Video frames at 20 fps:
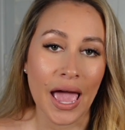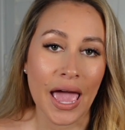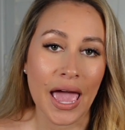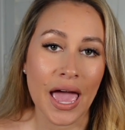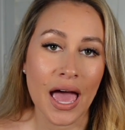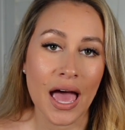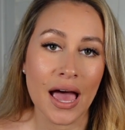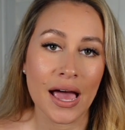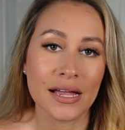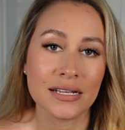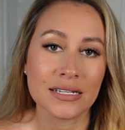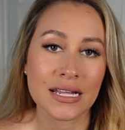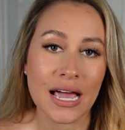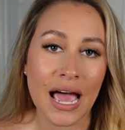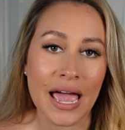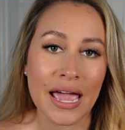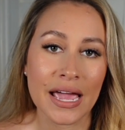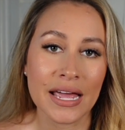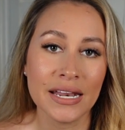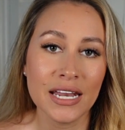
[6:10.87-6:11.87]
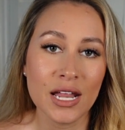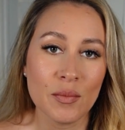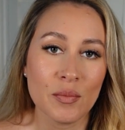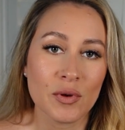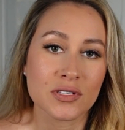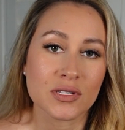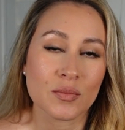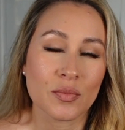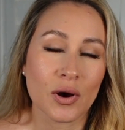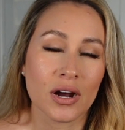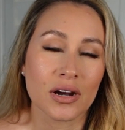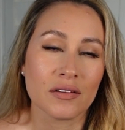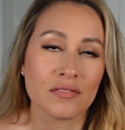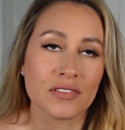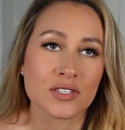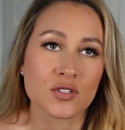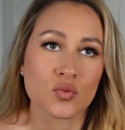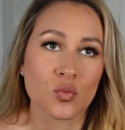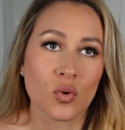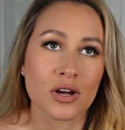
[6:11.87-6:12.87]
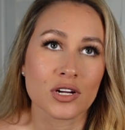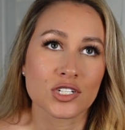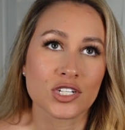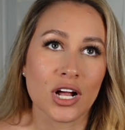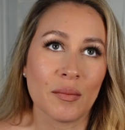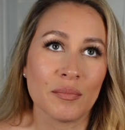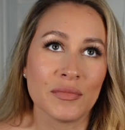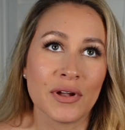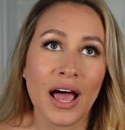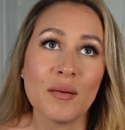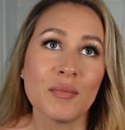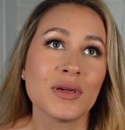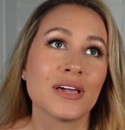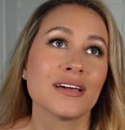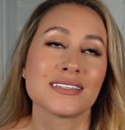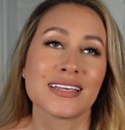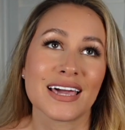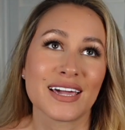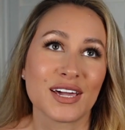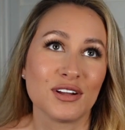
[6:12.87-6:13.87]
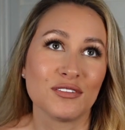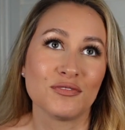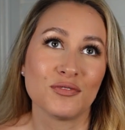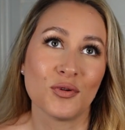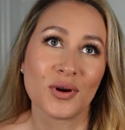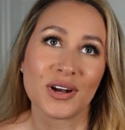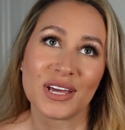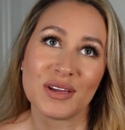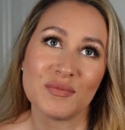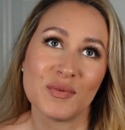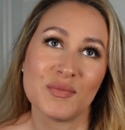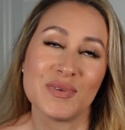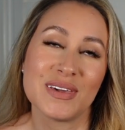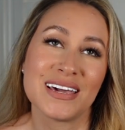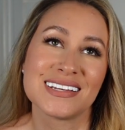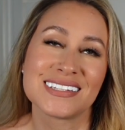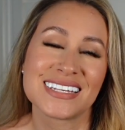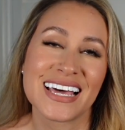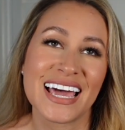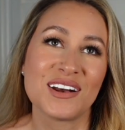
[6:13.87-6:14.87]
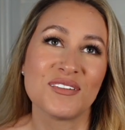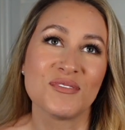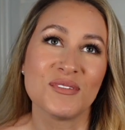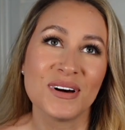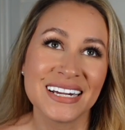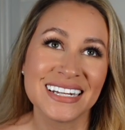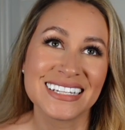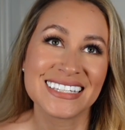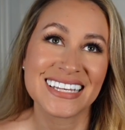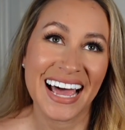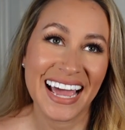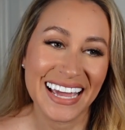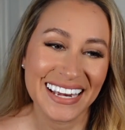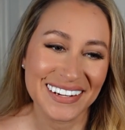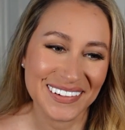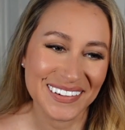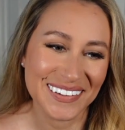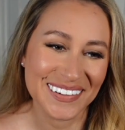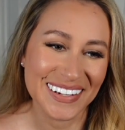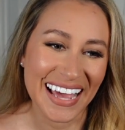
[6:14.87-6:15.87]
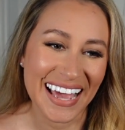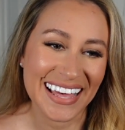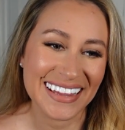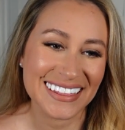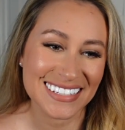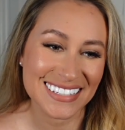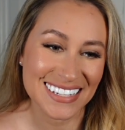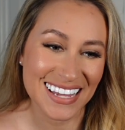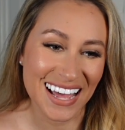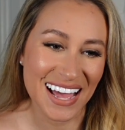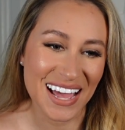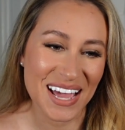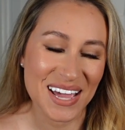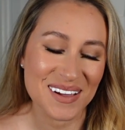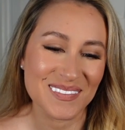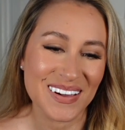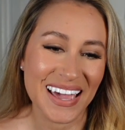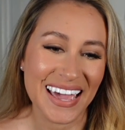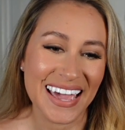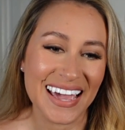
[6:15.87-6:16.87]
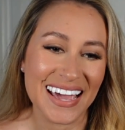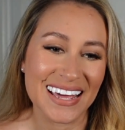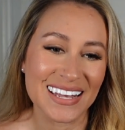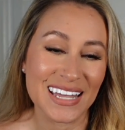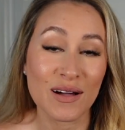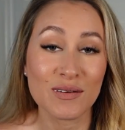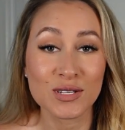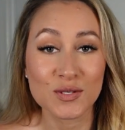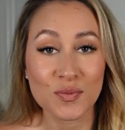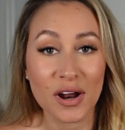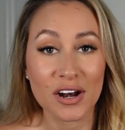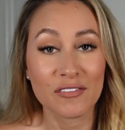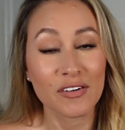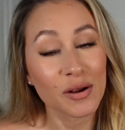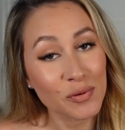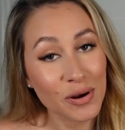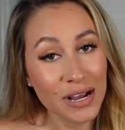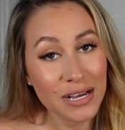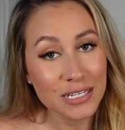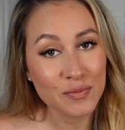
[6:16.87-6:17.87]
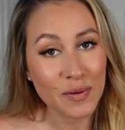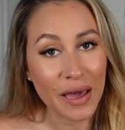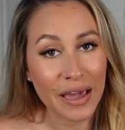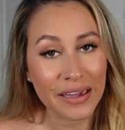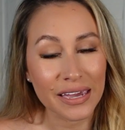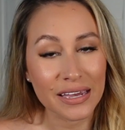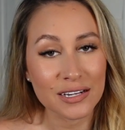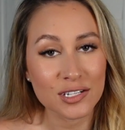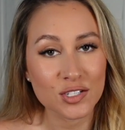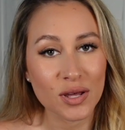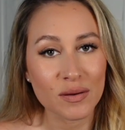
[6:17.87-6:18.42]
And I ended up as a part of this workshop, not because I could afford it, but because I had won a title at the time, and that was part of our prize package.